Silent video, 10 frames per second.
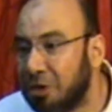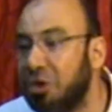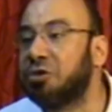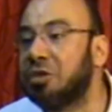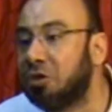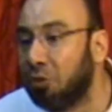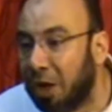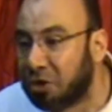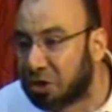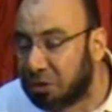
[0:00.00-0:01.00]
their
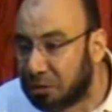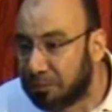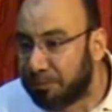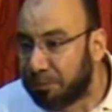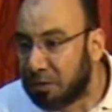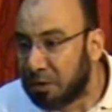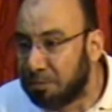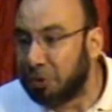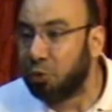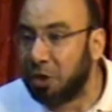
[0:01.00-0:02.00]
situation
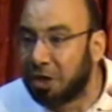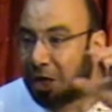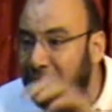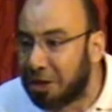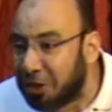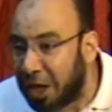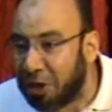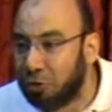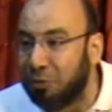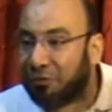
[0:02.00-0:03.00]
between the
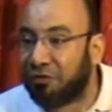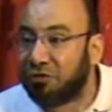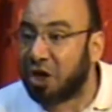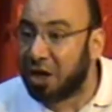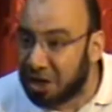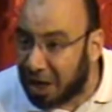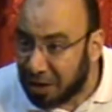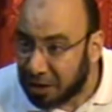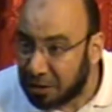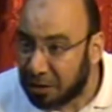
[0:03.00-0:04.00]
end of
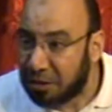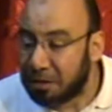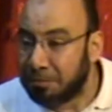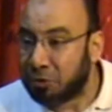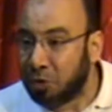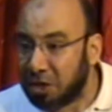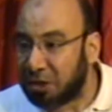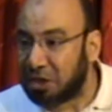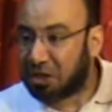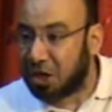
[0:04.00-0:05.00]
Jannah between the
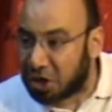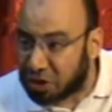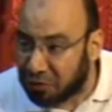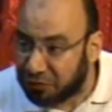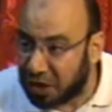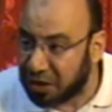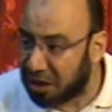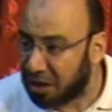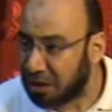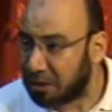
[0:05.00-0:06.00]
destination of
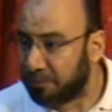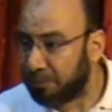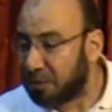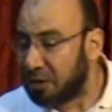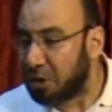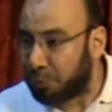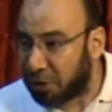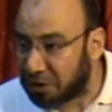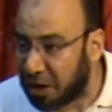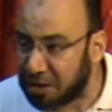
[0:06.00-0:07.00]
Jannah, the
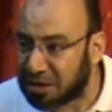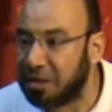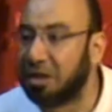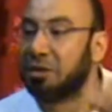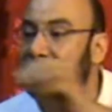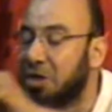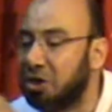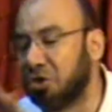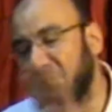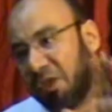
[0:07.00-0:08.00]
paradise, and the
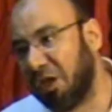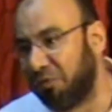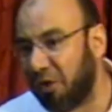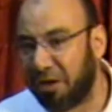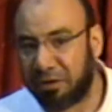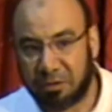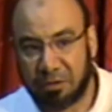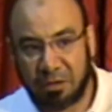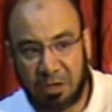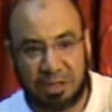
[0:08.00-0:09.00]
destination of the hellfire,
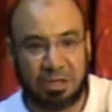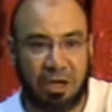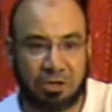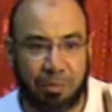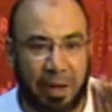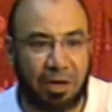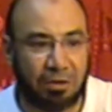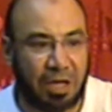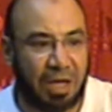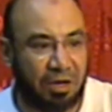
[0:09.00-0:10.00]
as Allah
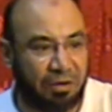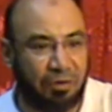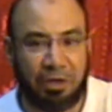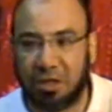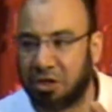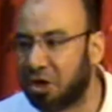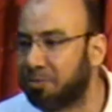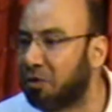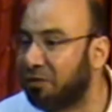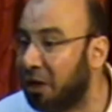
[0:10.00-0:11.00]
subhanahu wa ta'ala revealed in the
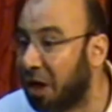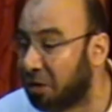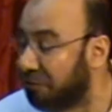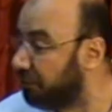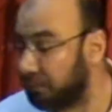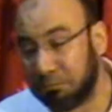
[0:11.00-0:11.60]
chapter of Al-A'raf.